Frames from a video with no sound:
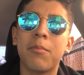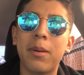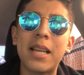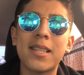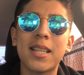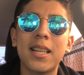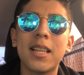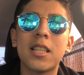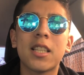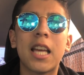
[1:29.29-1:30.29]

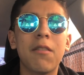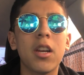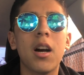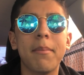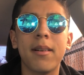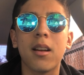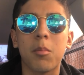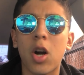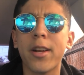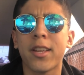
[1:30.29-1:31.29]
basically given up on
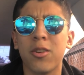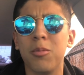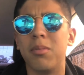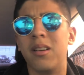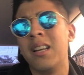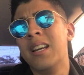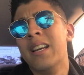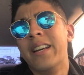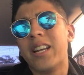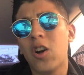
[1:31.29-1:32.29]
Amari Cooper.
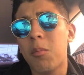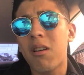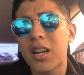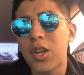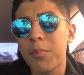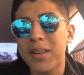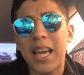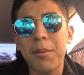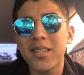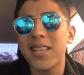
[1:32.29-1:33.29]
Amari Cooper
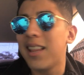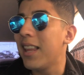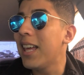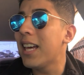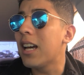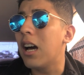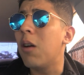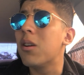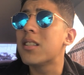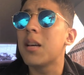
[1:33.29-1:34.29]
came into the league,
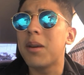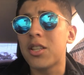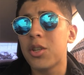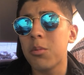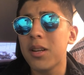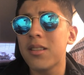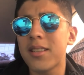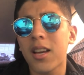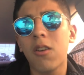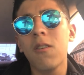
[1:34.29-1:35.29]
I want to say about 2
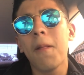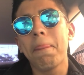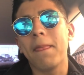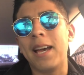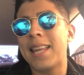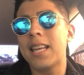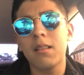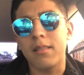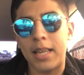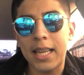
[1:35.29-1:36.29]
years ago, and
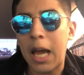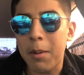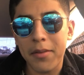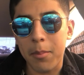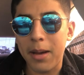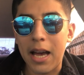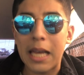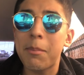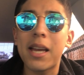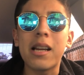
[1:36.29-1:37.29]
he came off the
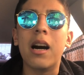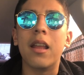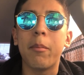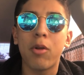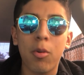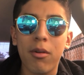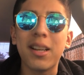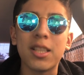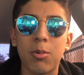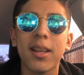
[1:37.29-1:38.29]
bat. He made the Pro
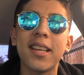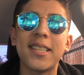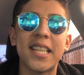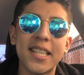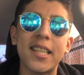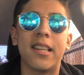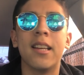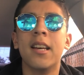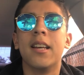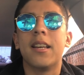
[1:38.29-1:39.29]
Bowl in his rookie season,